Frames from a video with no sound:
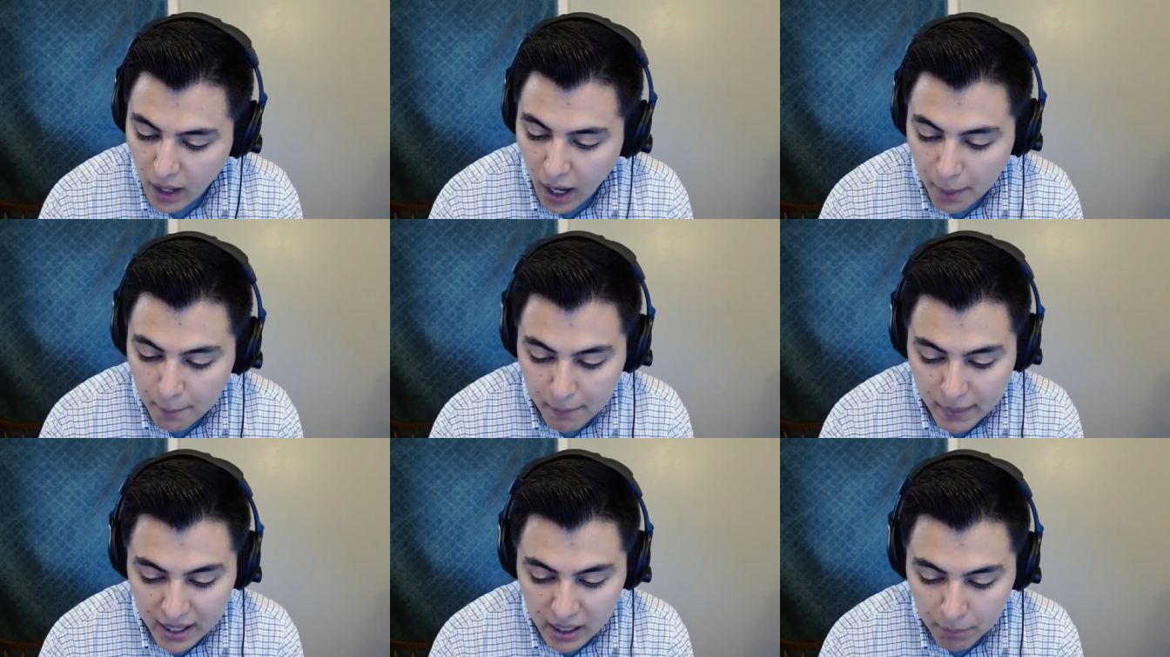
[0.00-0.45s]

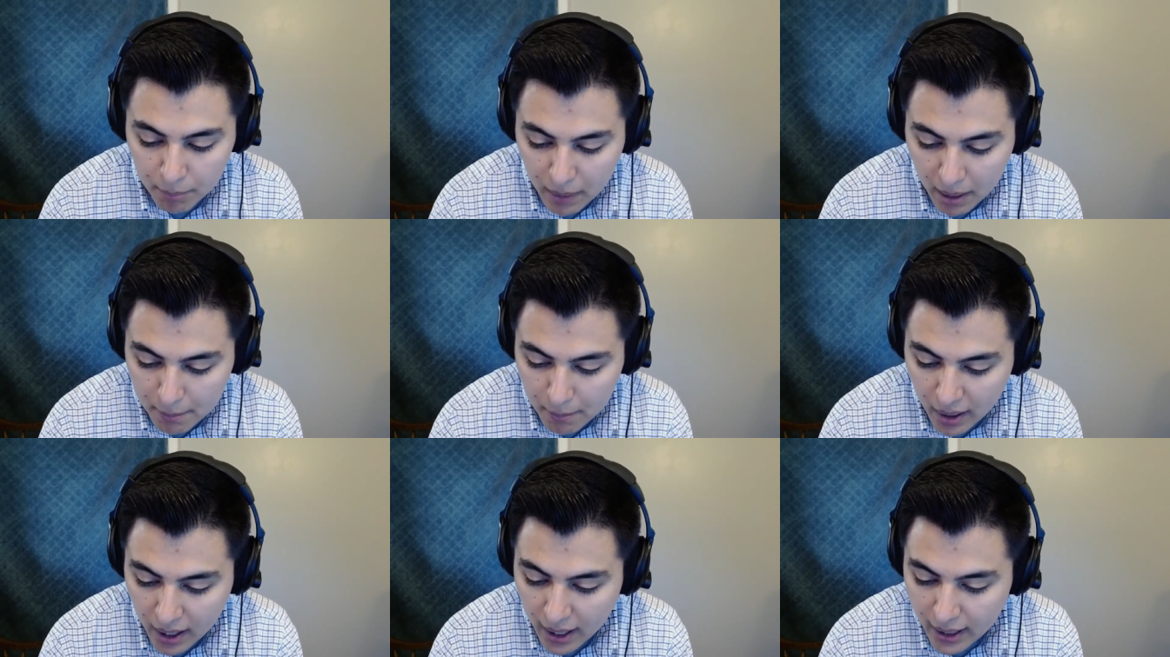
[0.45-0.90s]
I made up
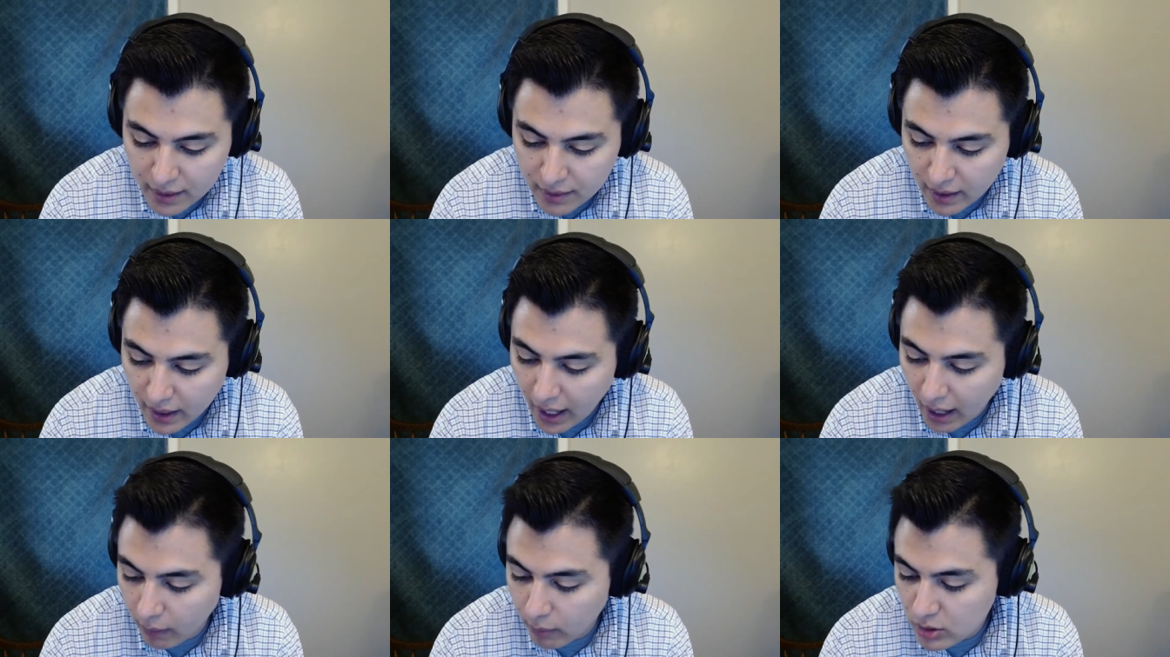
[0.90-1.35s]
my mind
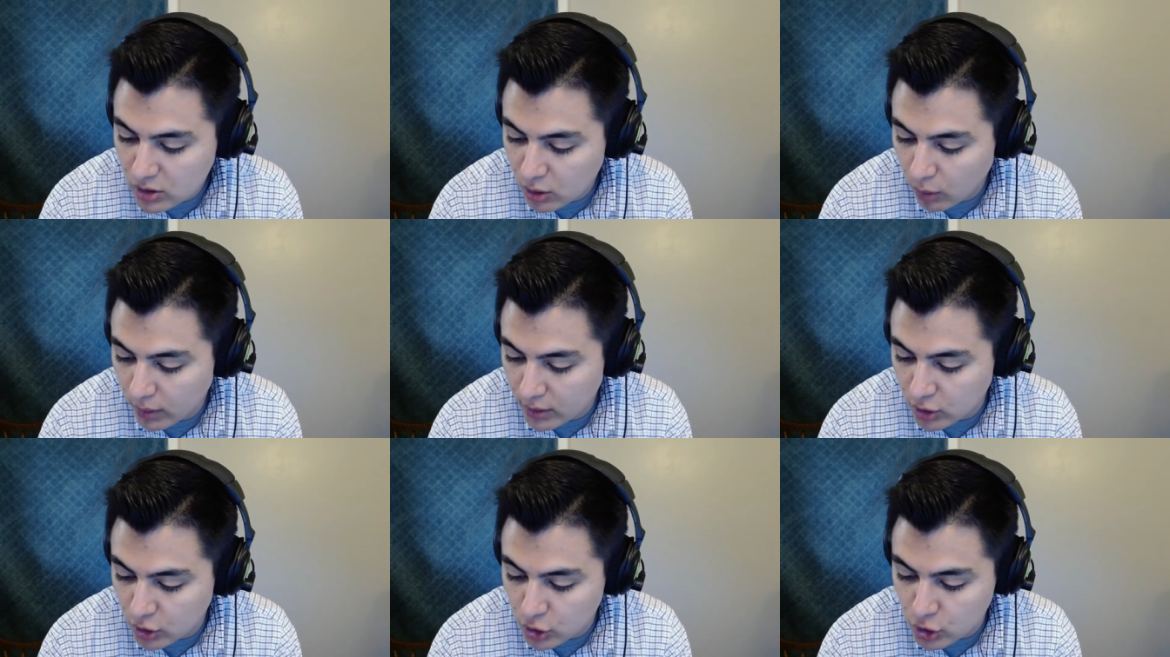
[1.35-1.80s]
that I was
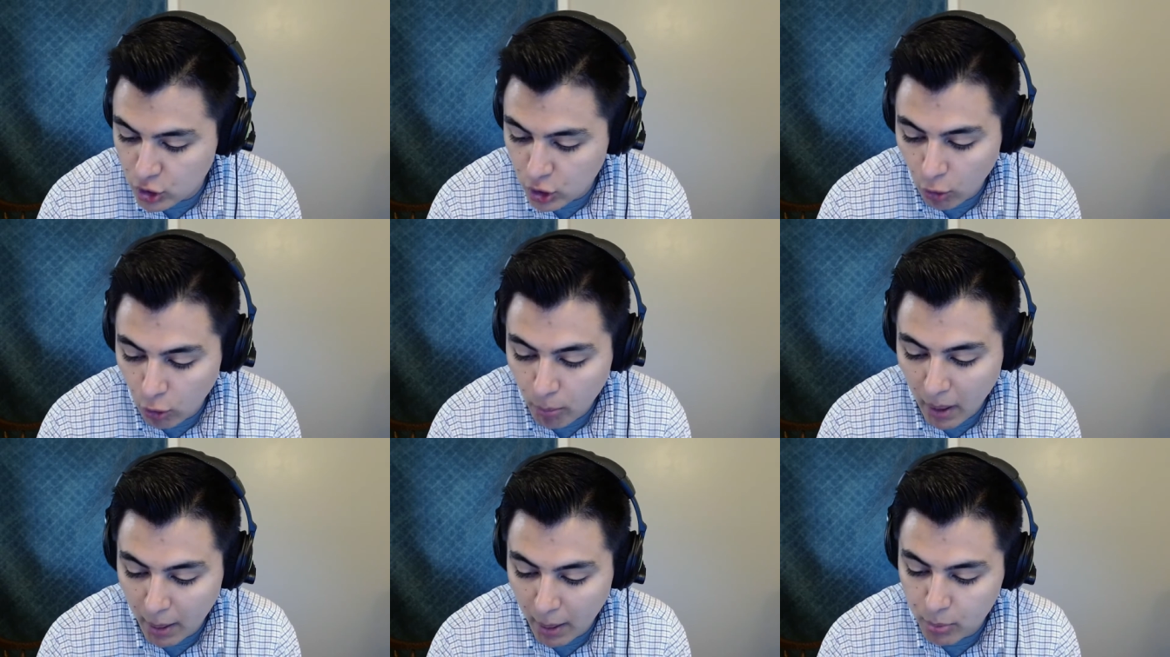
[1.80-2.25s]
going to
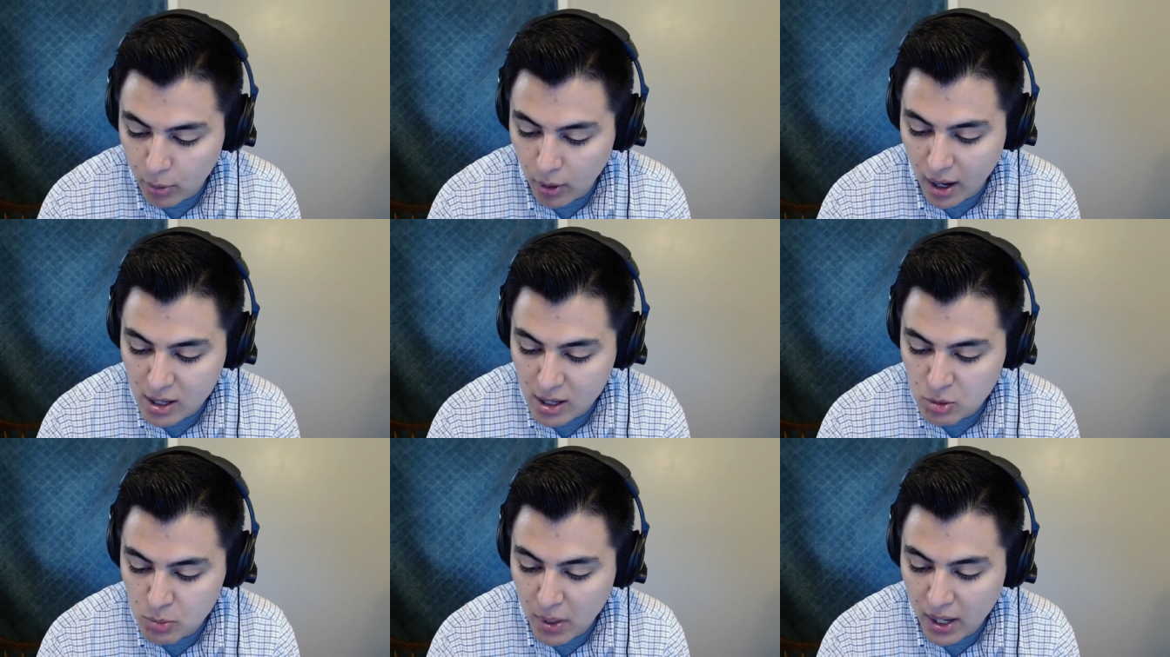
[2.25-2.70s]
show my
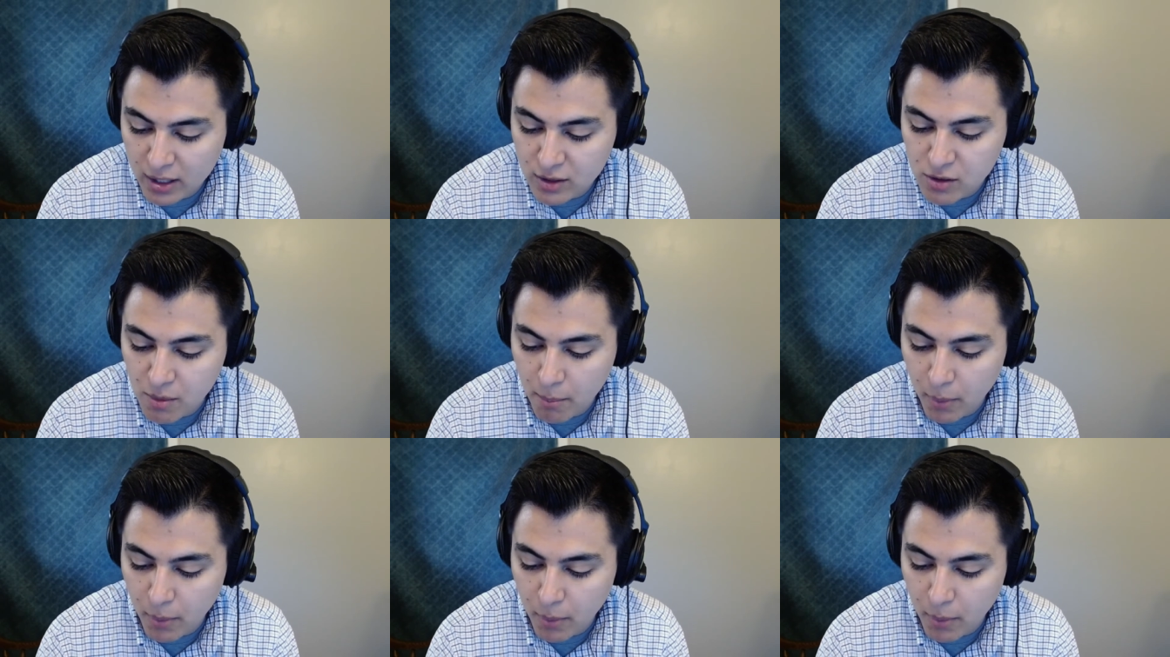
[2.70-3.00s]
prospect the